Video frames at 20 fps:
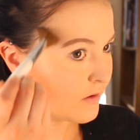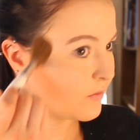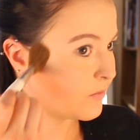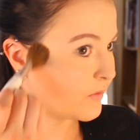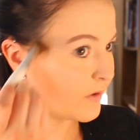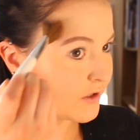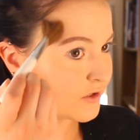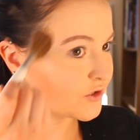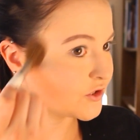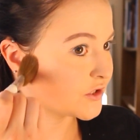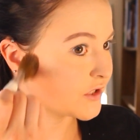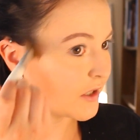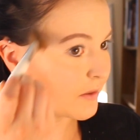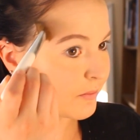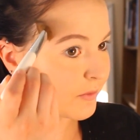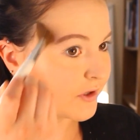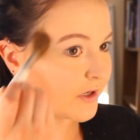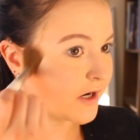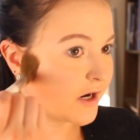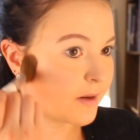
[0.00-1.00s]
We are just going to
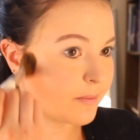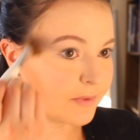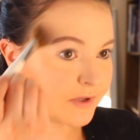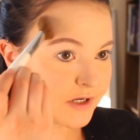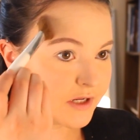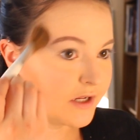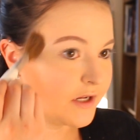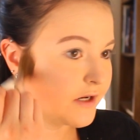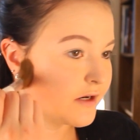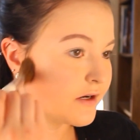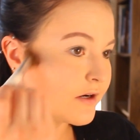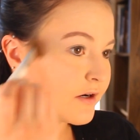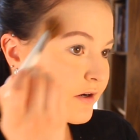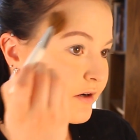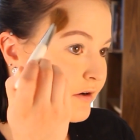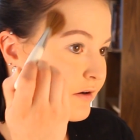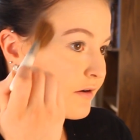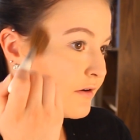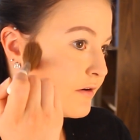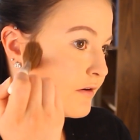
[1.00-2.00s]
bring it up in
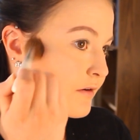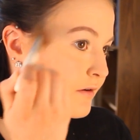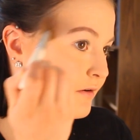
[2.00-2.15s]
here.